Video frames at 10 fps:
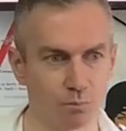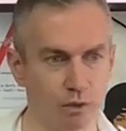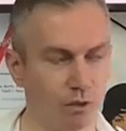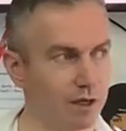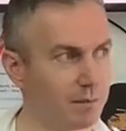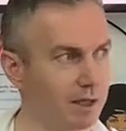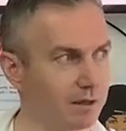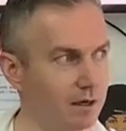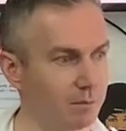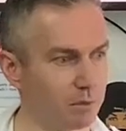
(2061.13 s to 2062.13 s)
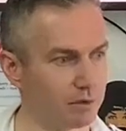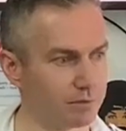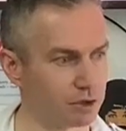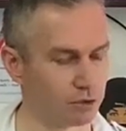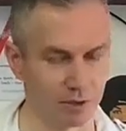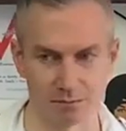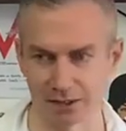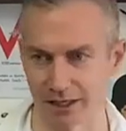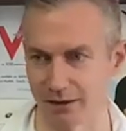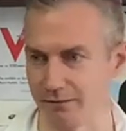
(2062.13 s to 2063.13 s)
when you think about the number of streams
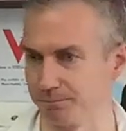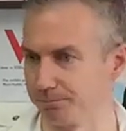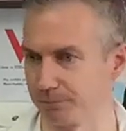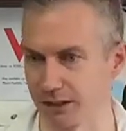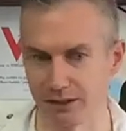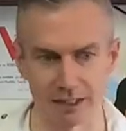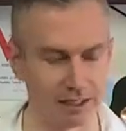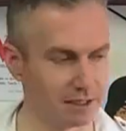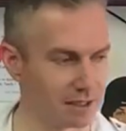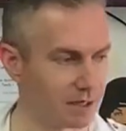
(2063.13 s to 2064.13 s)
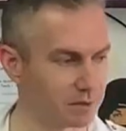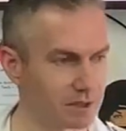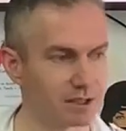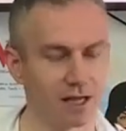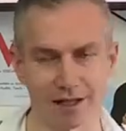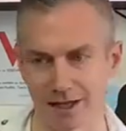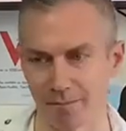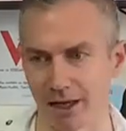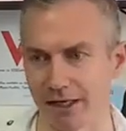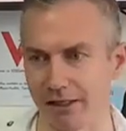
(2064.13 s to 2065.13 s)
that can contain these animals, it's not that
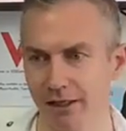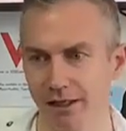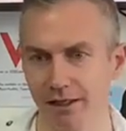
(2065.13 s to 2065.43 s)
many